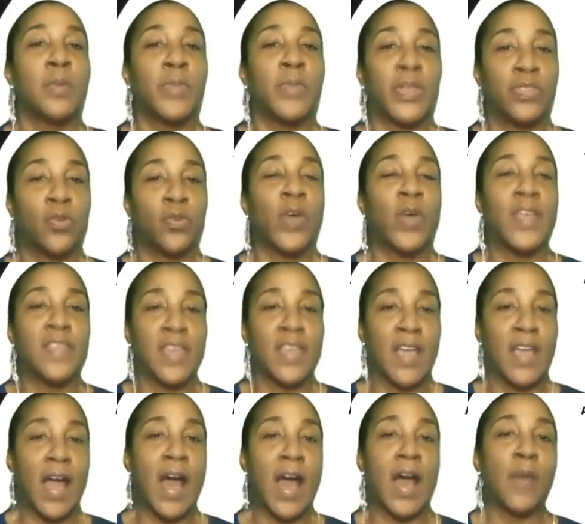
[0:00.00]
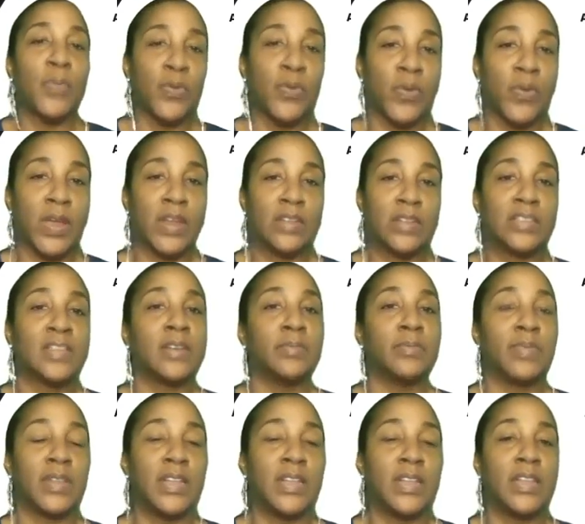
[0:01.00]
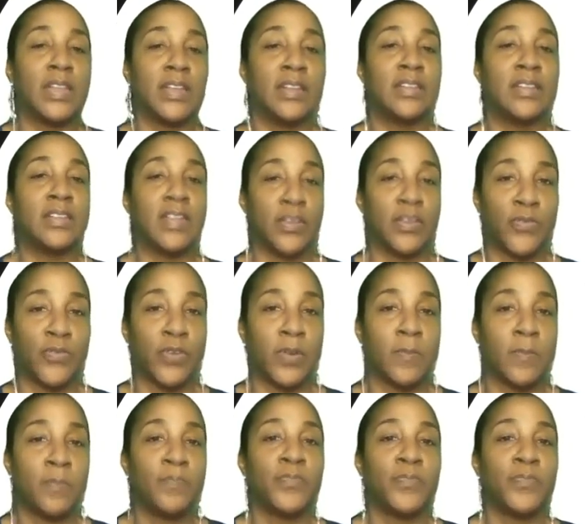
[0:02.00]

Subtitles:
but the way they operate is completely different.